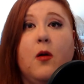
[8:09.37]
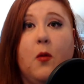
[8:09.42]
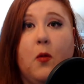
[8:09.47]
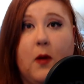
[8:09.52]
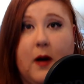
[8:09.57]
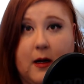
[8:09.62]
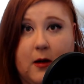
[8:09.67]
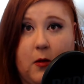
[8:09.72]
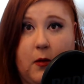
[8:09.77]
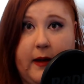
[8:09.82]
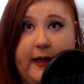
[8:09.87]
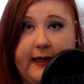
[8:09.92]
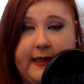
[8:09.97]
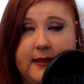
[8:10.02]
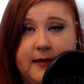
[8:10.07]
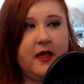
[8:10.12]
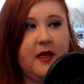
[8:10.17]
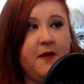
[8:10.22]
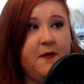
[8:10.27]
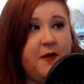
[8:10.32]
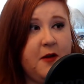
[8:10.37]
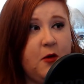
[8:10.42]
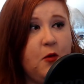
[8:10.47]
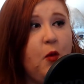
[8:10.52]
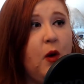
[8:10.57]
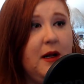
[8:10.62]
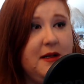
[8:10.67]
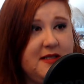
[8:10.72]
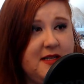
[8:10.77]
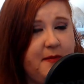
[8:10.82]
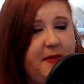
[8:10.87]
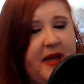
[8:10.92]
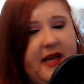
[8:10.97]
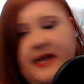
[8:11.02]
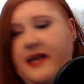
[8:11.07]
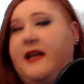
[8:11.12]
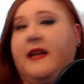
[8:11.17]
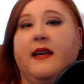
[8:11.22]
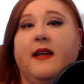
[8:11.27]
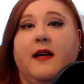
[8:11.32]
Walk away. If you want to
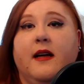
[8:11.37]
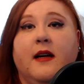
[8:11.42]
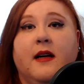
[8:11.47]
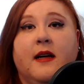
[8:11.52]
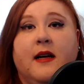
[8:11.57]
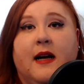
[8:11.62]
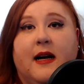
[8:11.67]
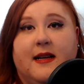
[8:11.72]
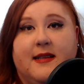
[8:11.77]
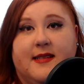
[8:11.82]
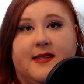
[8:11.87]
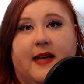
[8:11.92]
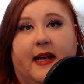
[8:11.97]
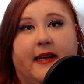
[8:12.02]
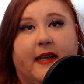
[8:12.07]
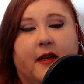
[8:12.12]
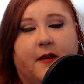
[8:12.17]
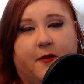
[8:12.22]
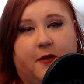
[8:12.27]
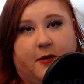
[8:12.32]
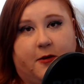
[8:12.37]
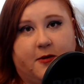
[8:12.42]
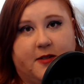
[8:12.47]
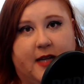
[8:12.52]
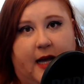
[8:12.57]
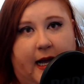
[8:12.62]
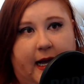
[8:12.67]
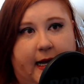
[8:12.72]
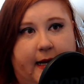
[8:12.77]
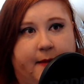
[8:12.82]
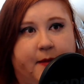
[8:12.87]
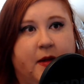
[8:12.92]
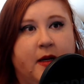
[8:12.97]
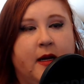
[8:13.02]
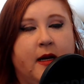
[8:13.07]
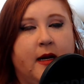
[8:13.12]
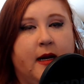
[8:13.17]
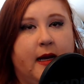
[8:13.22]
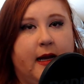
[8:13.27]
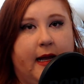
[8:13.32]
pay a psychic for their time
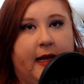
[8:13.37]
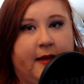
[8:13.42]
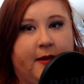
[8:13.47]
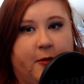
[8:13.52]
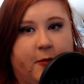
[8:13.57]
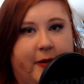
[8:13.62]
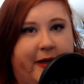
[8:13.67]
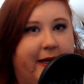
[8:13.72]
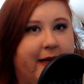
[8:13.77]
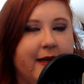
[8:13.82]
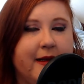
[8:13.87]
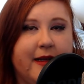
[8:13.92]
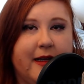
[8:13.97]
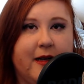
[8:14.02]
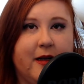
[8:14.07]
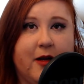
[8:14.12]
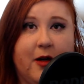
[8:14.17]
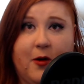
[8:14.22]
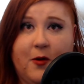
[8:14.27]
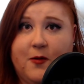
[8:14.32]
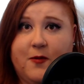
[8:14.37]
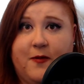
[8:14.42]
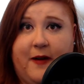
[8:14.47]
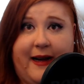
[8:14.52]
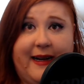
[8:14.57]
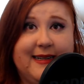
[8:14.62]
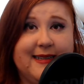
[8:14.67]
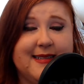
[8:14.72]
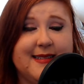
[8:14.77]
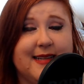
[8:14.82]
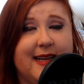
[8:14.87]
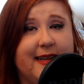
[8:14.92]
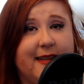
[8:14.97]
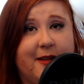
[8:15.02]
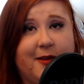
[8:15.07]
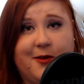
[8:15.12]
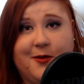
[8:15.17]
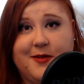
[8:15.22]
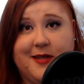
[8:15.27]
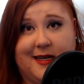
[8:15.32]
and the reading, then go find a
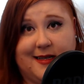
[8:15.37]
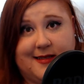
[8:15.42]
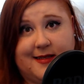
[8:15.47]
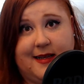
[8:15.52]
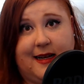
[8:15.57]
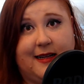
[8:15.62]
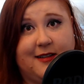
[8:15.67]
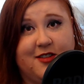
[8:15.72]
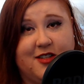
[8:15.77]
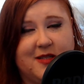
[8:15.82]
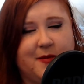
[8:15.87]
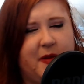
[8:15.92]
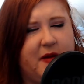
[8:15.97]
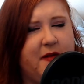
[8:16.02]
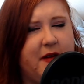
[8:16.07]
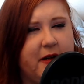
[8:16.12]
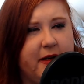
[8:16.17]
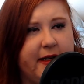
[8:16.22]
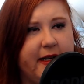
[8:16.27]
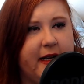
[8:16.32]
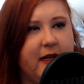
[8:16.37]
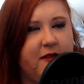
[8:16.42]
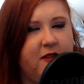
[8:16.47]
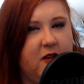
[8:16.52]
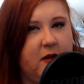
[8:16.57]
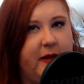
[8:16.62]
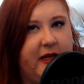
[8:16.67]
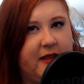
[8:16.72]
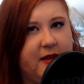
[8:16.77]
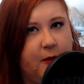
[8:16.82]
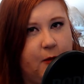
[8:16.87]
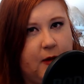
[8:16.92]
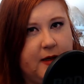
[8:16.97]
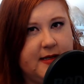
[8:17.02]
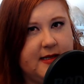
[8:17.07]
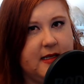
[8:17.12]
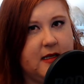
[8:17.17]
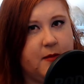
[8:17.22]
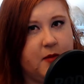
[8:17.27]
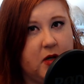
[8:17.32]
psychic who does that. Just be very careful about the
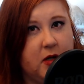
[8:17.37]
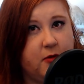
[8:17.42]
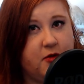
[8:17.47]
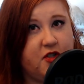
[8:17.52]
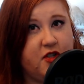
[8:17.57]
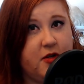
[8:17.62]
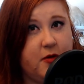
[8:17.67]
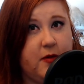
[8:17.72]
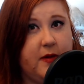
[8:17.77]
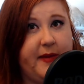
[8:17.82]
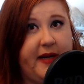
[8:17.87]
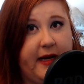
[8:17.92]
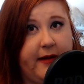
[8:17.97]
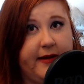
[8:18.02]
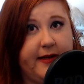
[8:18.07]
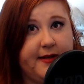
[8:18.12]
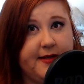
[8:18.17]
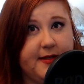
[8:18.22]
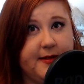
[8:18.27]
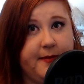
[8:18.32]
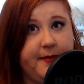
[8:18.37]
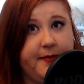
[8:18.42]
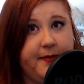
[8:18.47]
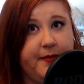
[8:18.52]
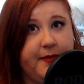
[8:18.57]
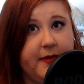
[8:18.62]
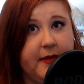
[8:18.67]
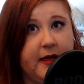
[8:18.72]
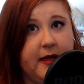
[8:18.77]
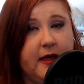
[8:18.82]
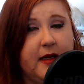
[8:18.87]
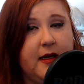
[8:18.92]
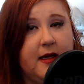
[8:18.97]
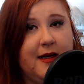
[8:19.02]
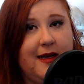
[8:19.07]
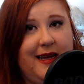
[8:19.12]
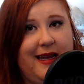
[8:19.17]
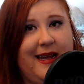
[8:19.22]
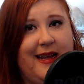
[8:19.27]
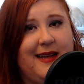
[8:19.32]
ones that approach you about it.
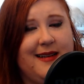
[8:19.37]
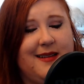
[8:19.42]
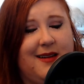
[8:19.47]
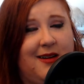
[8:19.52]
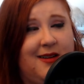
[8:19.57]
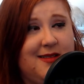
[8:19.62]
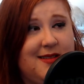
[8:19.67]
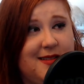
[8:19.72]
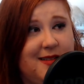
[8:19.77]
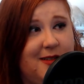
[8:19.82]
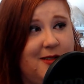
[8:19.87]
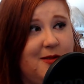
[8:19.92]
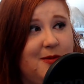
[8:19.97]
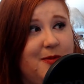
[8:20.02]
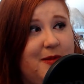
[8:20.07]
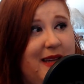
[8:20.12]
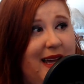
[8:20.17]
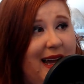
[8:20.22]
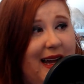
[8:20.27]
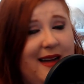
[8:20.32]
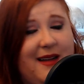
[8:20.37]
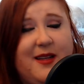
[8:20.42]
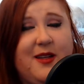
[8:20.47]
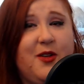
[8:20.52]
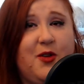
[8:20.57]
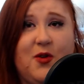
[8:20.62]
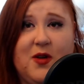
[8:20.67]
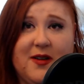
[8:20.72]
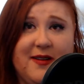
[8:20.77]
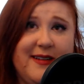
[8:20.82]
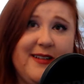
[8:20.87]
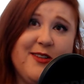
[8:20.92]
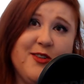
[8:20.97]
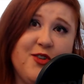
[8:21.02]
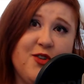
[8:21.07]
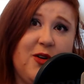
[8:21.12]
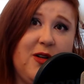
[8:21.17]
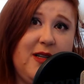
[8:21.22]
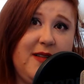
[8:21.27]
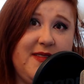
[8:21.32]
And also, yeah, you are in
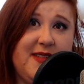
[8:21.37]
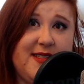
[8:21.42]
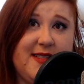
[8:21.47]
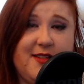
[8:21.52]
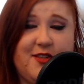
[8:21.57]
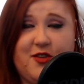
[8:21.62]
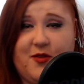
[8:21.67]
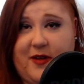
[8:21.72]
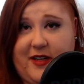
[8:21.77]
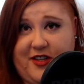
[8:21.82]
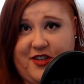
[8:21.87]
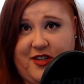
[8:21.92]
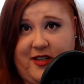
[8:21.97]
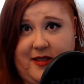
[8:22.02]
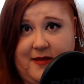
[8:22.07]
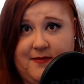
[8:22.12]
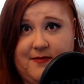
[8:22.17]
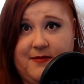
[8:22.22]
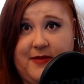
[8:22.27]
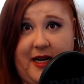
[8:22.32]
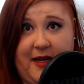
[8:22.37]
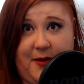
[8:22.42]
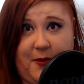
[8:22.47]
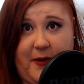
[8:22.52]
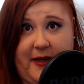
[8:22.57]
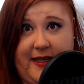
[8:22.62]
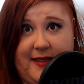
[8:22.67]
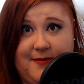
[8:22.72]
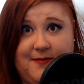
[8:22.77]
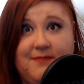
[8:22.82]
control of the situation, by the way.